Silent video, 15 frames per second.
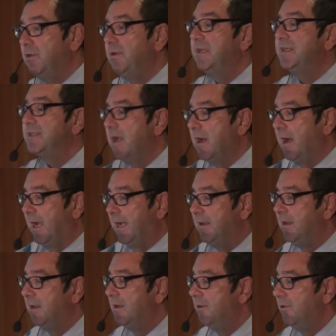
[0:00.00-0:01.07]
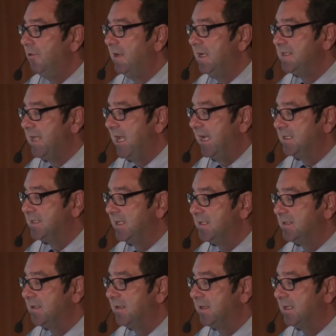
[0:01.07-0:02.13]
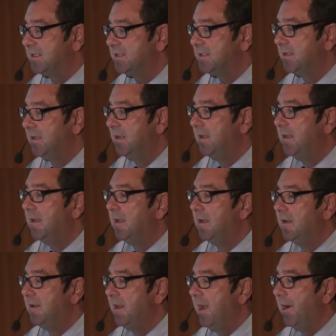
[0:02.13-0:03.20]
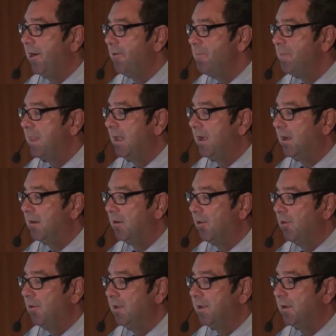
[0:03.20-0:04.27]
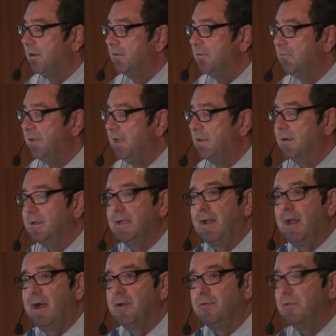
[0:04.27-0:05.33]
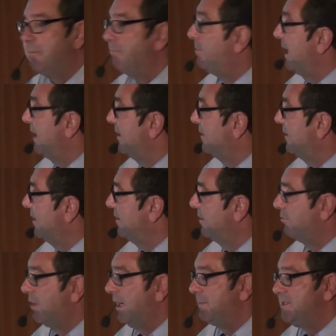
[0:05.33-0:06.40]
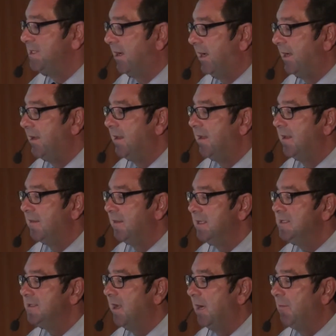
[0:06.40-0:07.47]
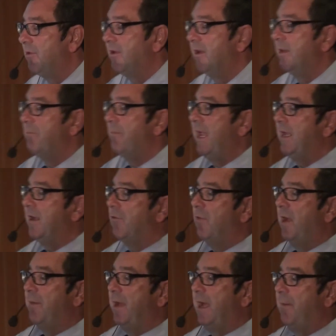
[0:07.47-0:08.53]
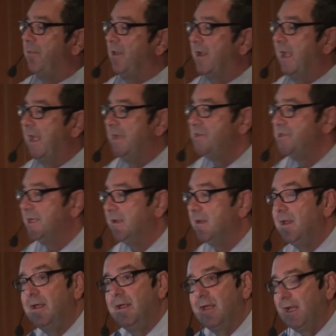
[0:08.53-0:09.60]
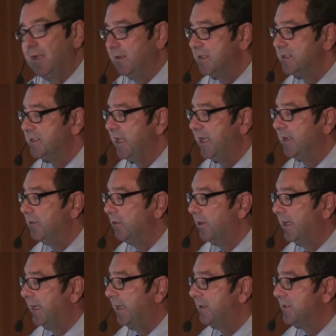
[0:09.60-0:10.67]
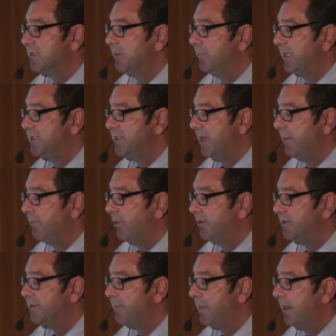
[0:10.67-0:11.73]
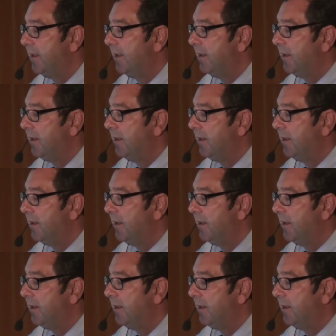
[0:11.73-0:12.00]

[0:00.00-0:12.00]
So you decide who has access to this. Now, earlier we looked at how to embed it in a website. This time we're going to make a web application, and let's take a look at some examples.